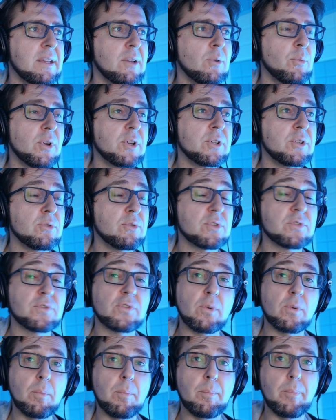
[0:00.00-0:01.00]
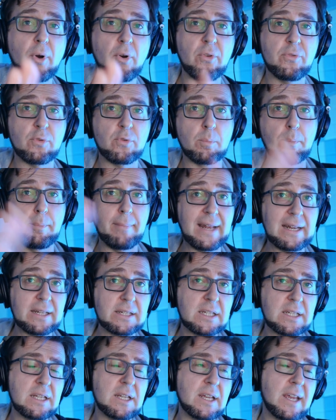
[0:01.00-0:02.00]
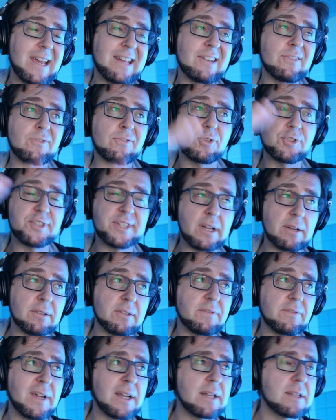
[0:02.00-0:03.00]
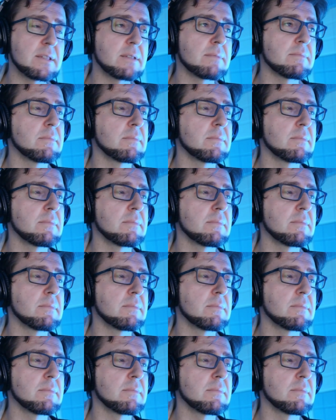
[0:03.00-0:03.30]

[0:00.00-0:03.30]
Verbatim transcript: we're going to use for both for melody and for sound effects.